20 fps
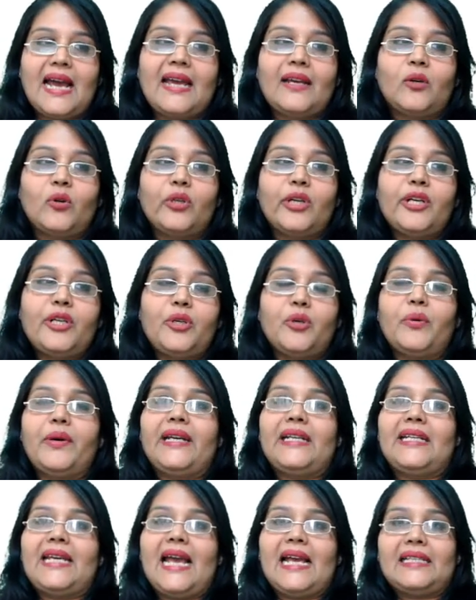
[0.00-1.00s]
I couldn't do
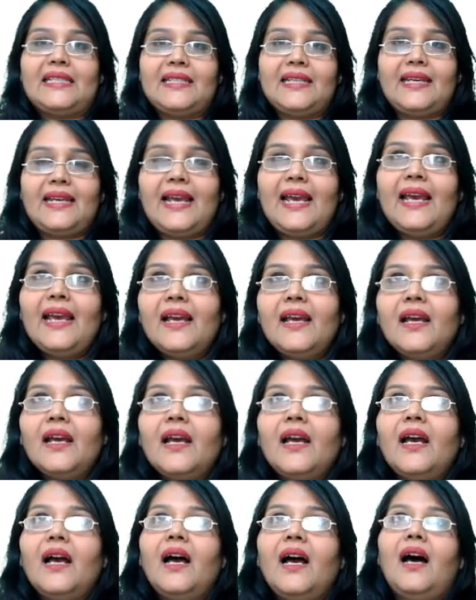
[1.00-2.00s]
it yesterday
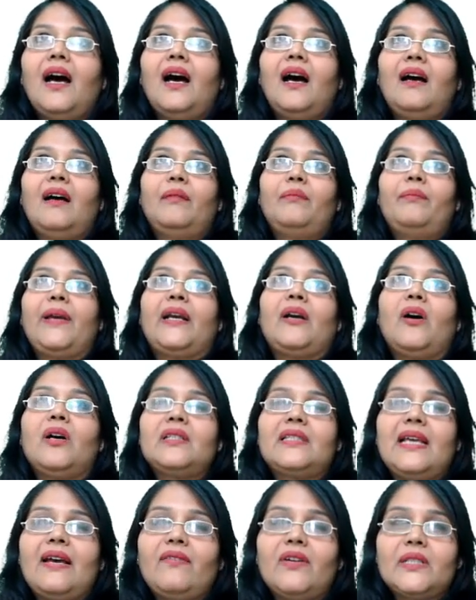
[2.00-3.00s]
uh,
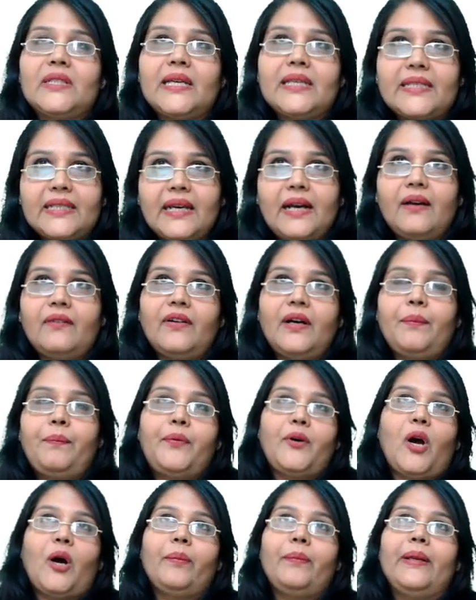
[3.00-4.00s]
because there was a server
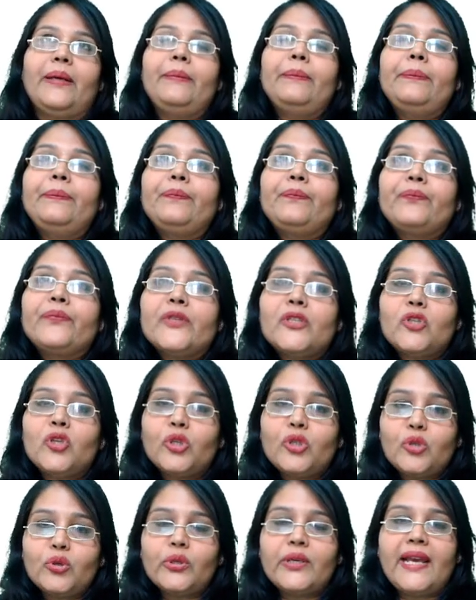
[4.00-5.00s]
problem.
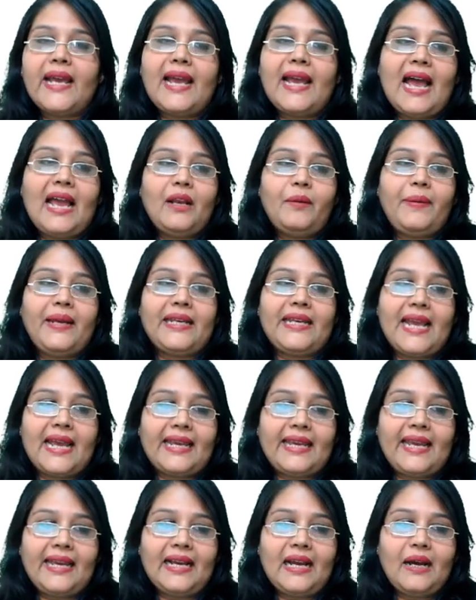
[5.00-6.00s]
So today I'll be
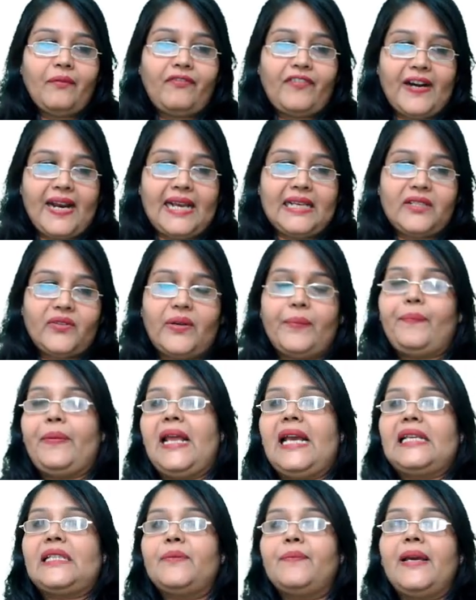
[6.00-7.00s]
taking up phrase
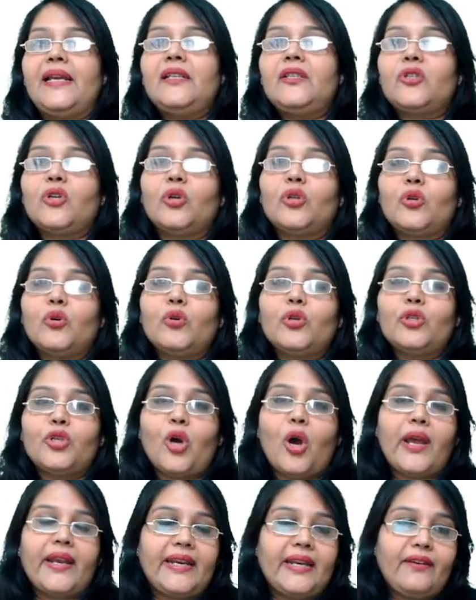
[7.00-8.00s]
replacement. So do
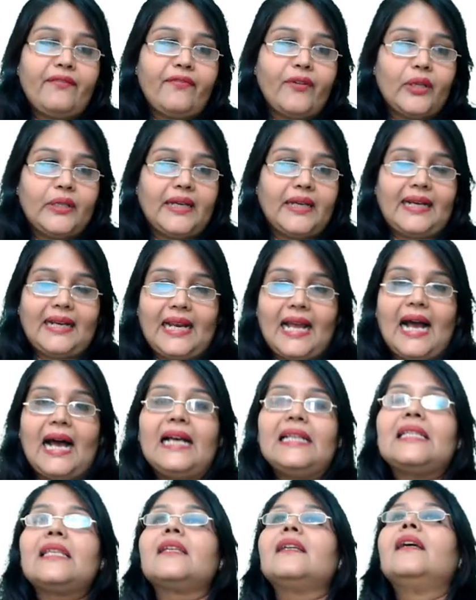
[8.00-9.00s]
join in for the
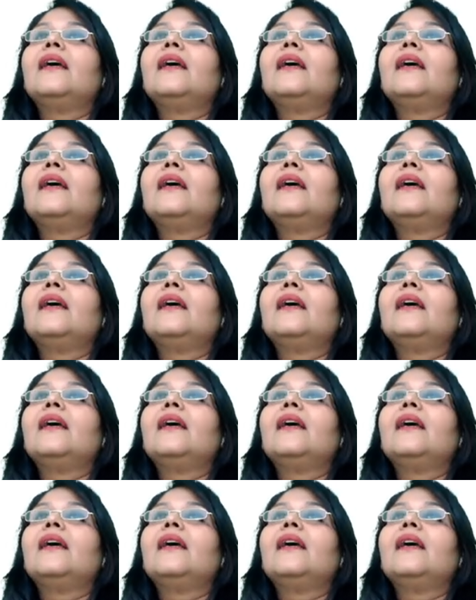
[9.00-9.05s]
class.